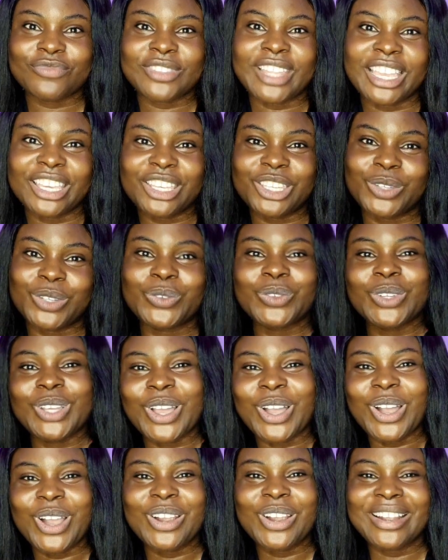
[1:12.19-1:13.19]
Thank you.
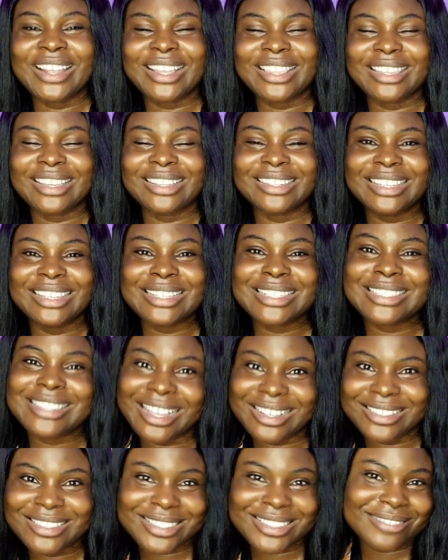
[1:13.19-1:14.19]
All right, then let's
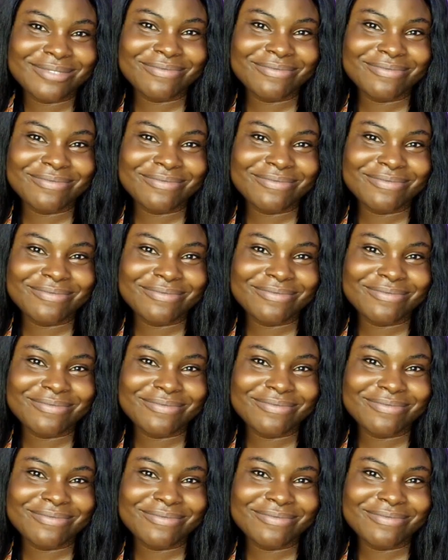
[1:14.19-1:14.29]
dive.